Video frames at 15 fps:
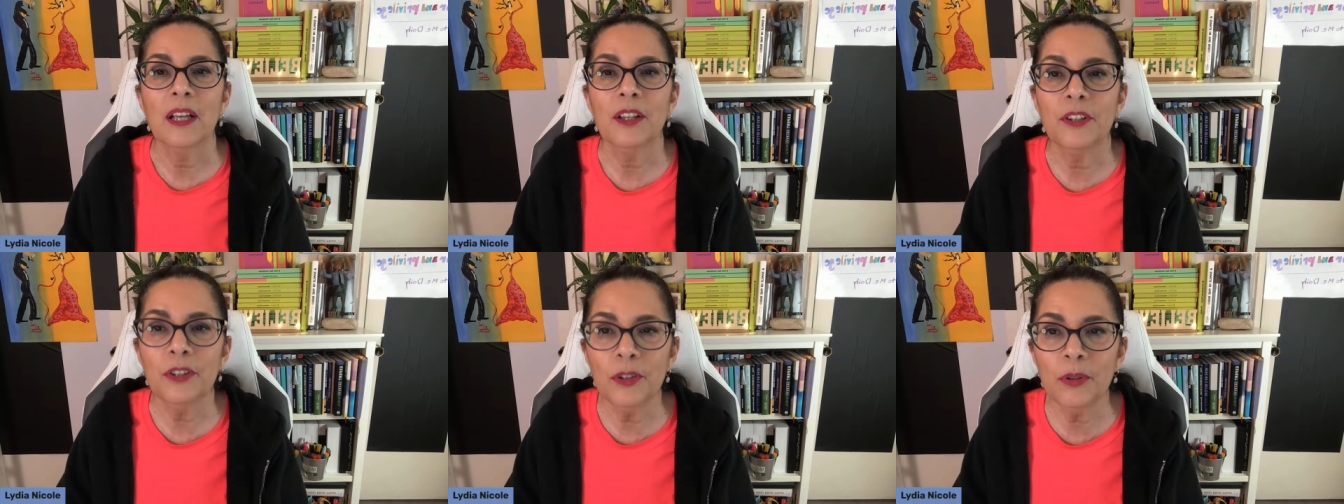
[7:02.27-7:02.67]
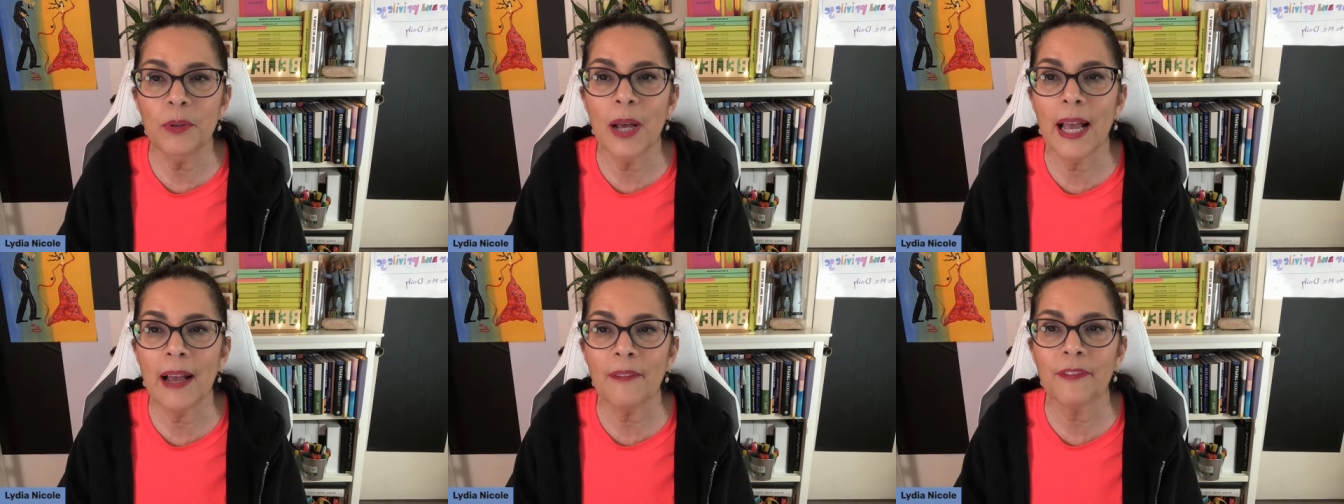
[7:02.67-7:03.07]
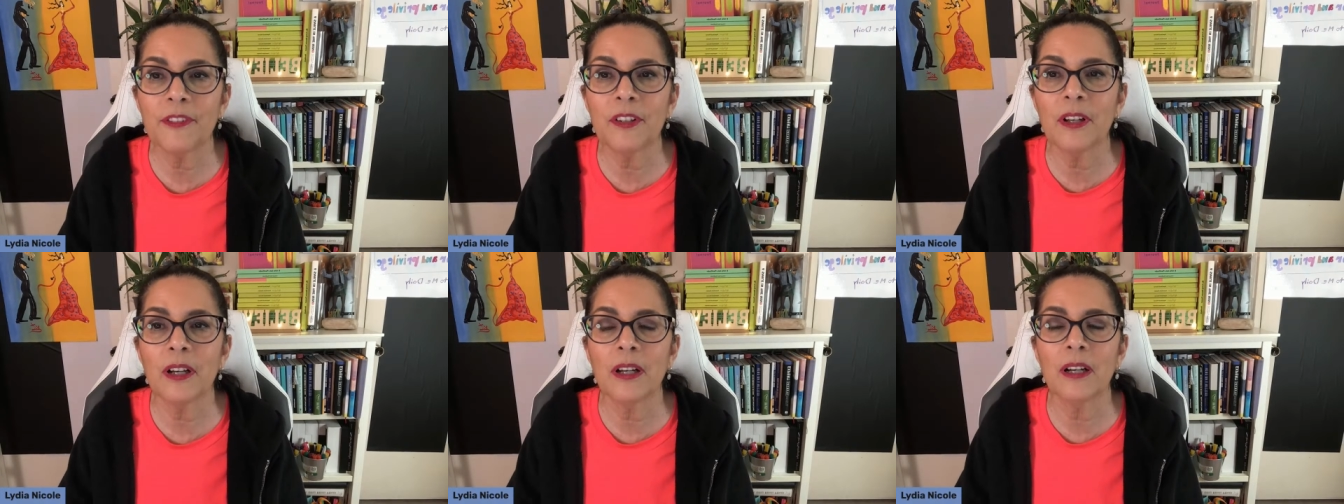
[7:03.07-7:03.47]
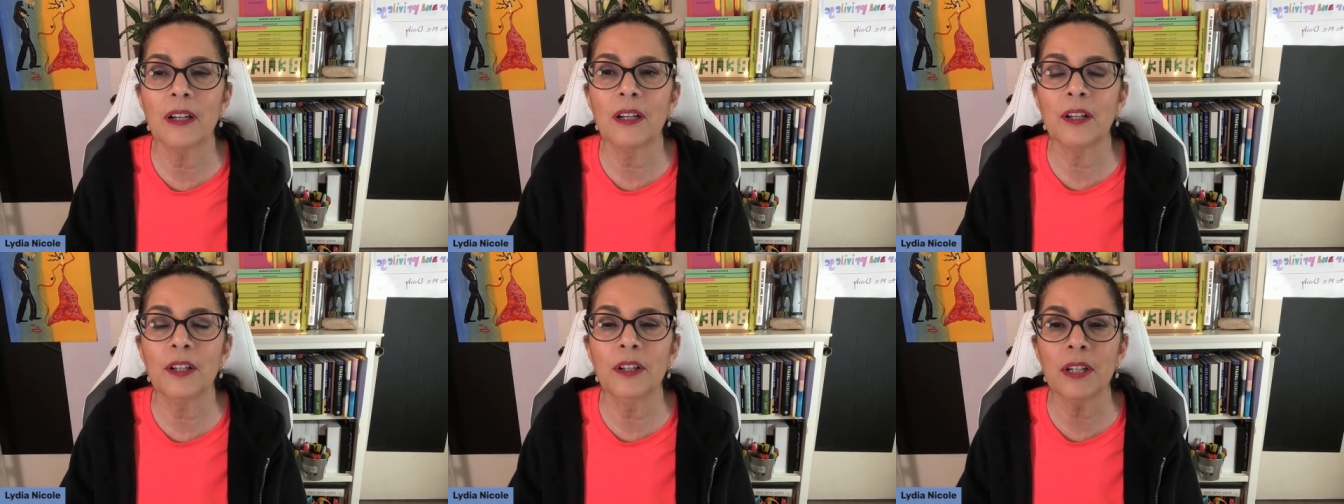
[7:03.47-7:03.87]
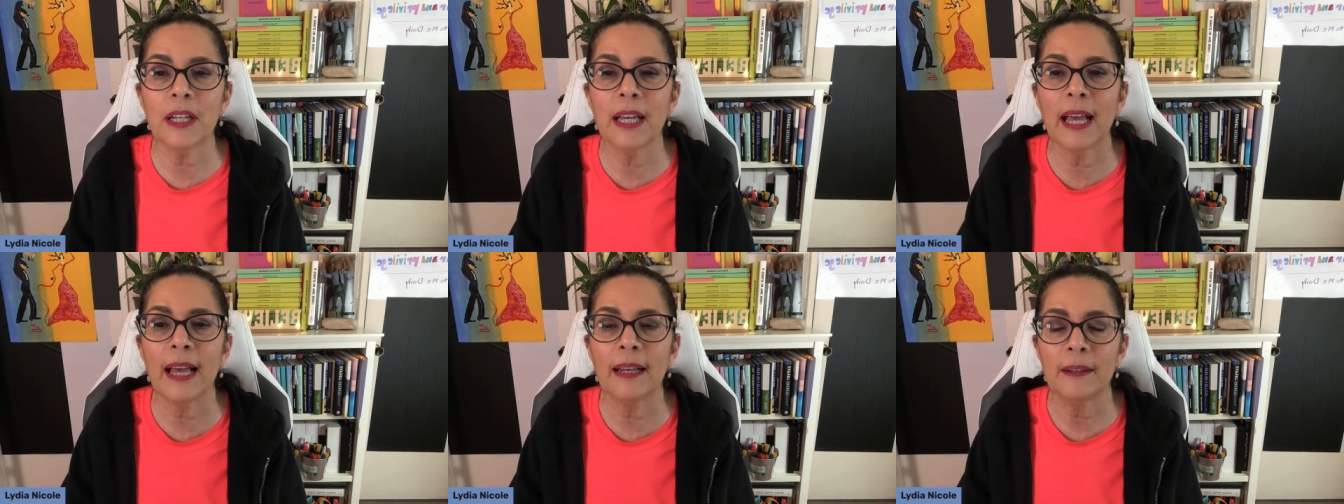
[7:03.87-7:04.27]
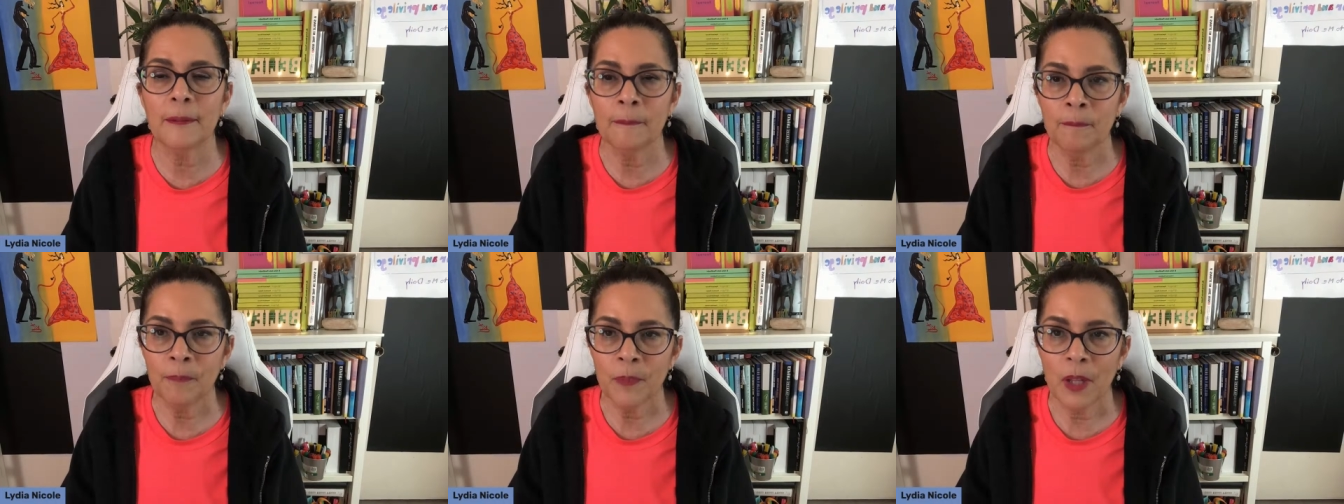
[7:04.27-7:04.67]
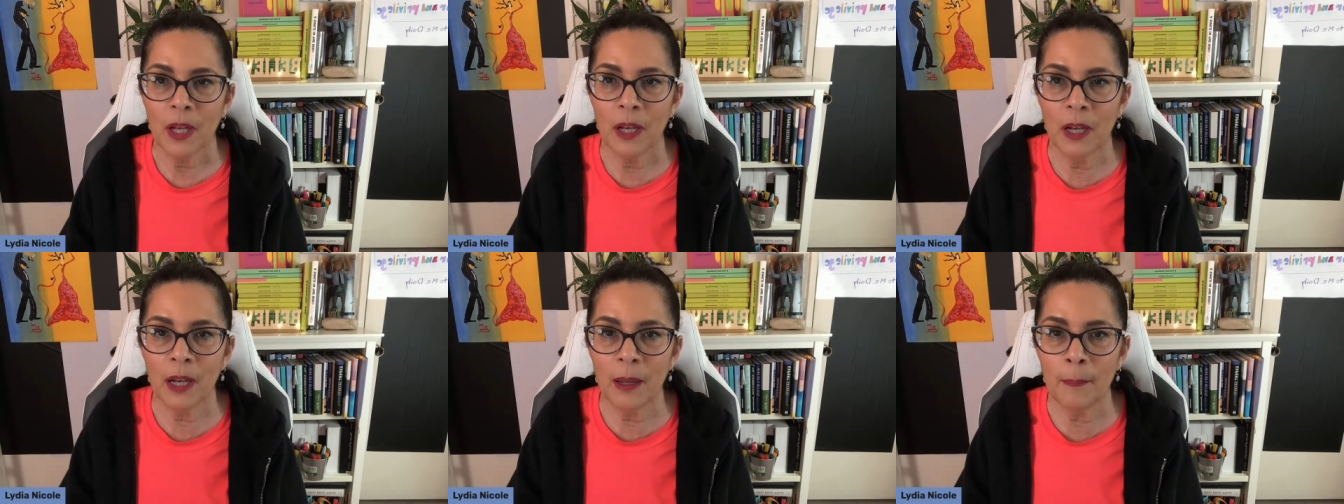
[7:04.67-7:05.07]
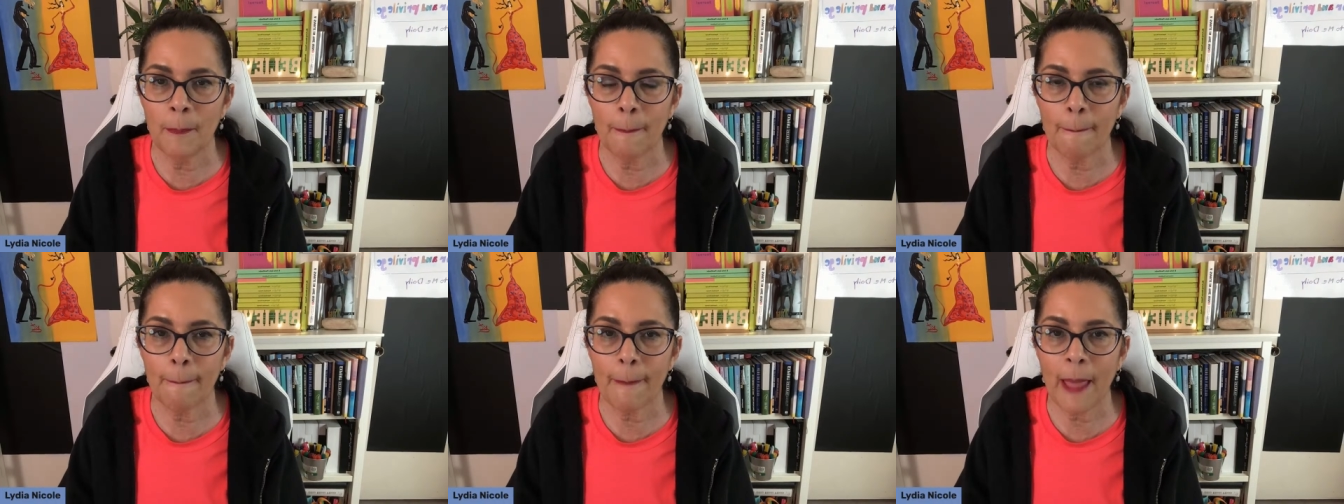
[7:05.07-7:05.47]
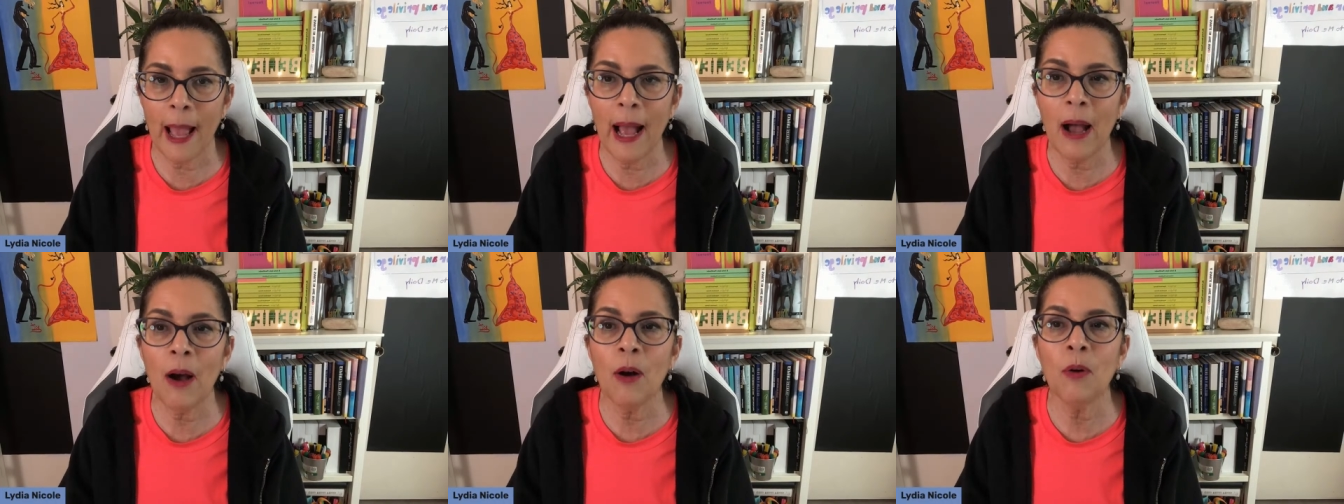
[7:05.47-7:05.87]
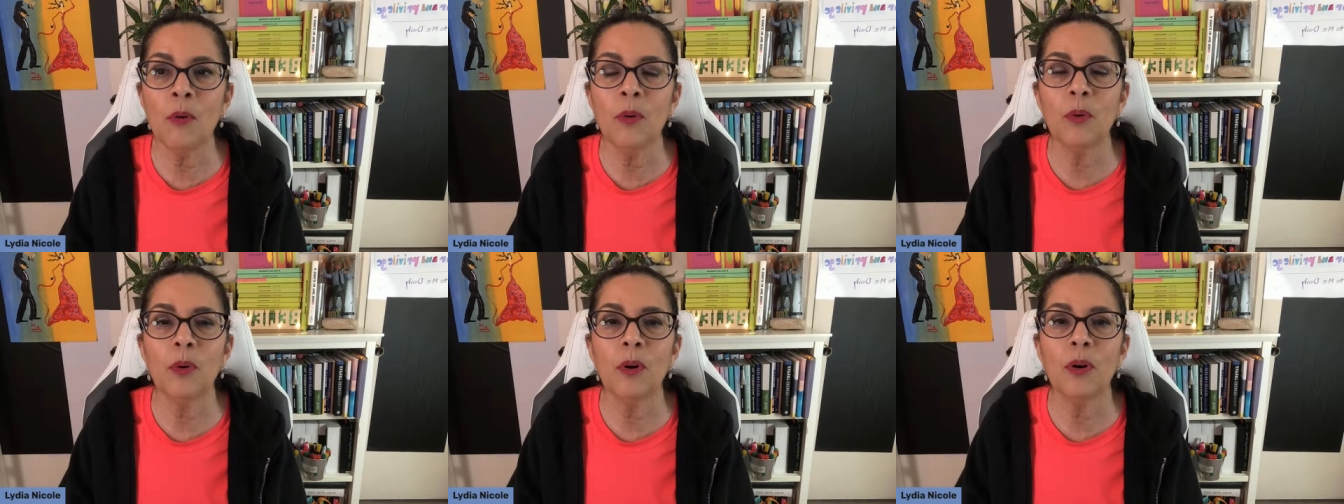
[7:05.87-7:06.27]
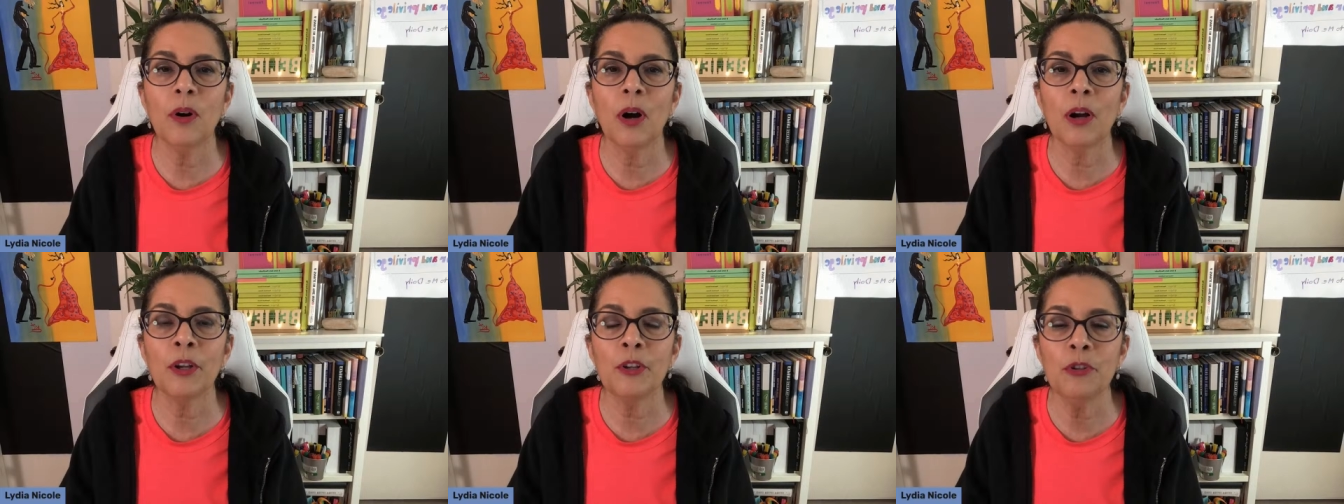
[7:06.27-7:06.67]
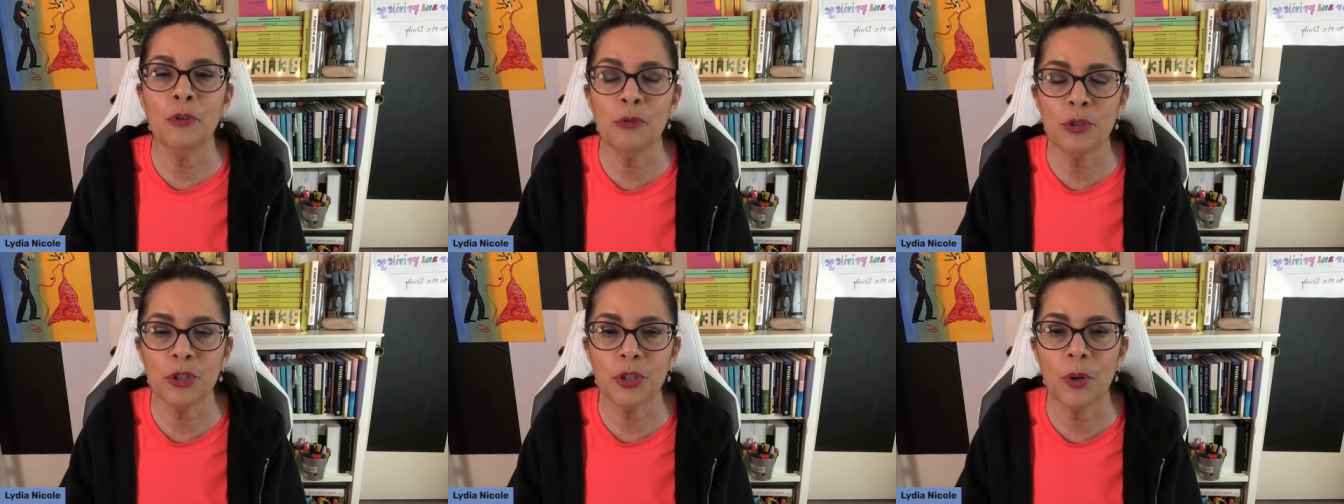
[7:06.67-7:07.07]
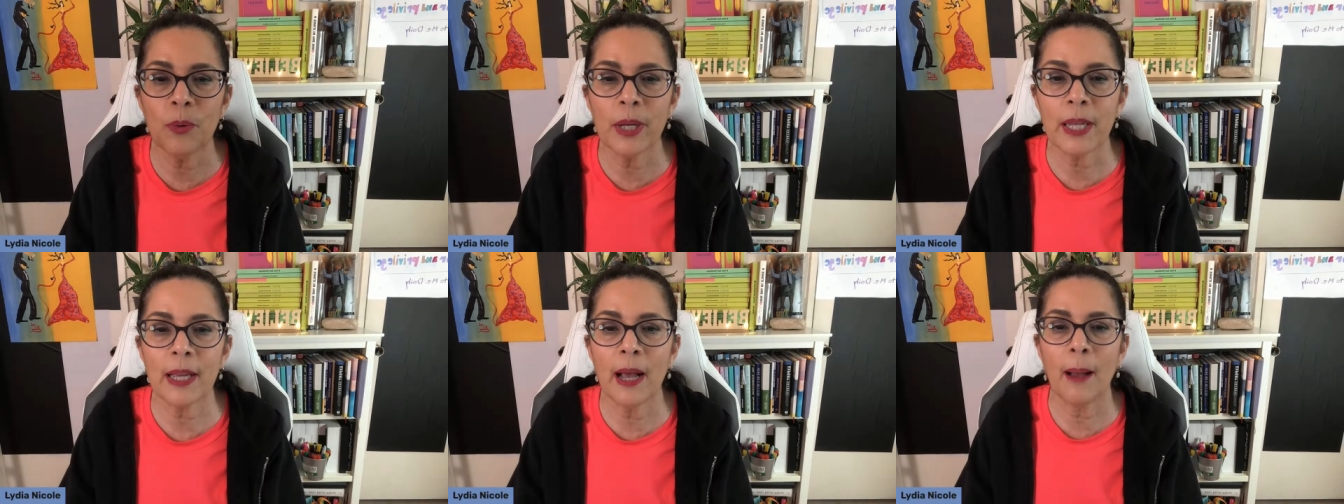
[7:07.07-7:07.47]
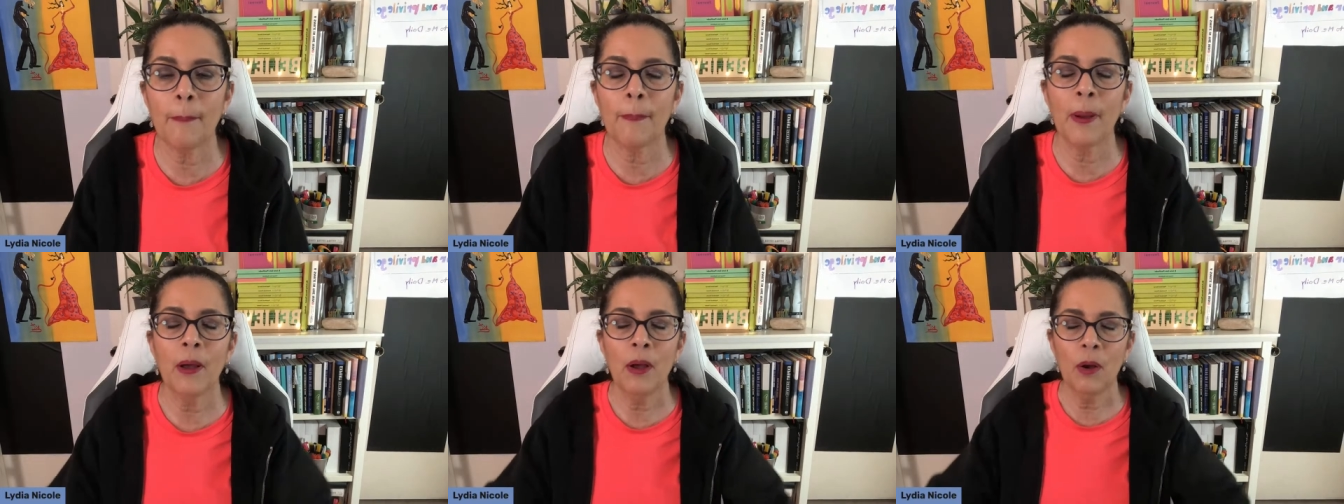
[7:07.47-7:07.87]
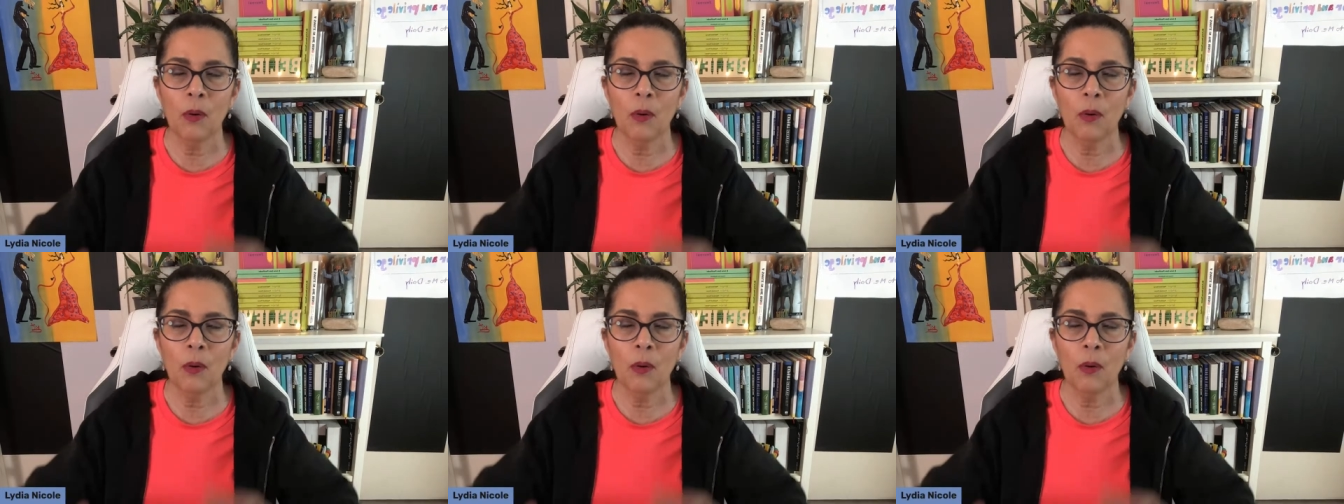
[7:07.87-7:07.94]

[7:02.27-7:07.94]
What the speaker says: You have to look at how are you showing up?